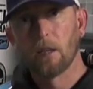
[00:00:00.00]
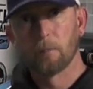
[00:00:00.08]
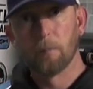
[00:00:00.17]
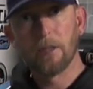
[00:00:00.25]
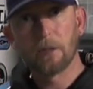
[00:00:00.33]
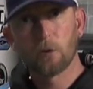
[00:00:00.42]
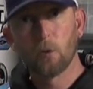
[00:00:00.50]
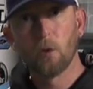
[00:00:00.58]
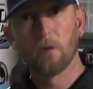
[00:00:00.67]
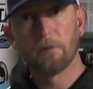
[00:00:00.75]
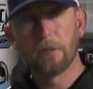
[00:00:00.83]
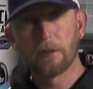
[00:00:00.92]
a big
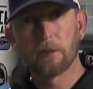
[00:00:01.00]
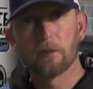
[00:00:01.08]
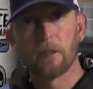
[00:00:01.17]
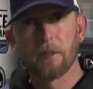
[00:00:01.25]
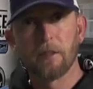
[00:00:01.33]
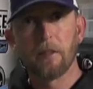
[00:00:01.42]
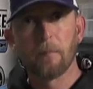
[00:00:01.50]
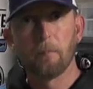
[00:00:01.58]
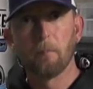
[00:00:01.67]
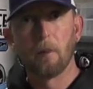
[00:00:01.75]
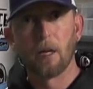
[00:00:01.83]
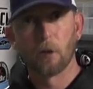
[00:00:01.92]
school of fish is underneath
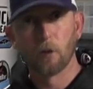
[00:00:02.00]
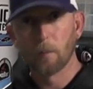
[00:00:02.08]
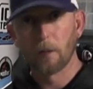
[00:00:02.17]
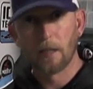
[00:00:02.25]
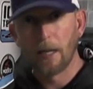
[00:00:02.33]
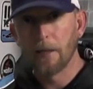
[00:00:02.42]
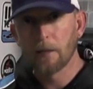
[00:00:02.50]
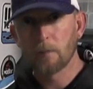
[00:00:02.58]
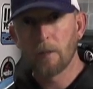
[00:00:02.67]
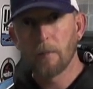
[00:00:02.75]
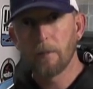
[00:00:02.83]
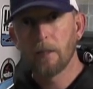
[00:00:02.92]
a group of clients
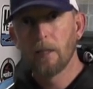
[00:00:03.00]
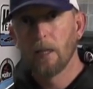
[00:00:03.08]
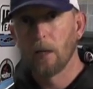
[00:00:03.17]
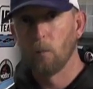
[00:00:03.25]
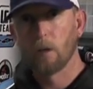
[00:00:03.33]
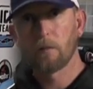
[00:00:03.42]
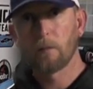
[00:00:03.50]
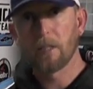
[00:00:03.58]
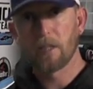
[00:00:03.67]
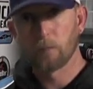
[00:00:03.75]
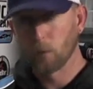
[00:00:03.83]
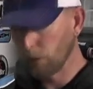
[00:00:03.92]
maybe, and one of them
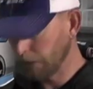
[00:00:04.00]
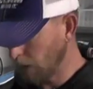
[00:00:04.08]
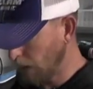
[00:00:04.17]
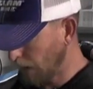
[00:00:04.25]
gets broken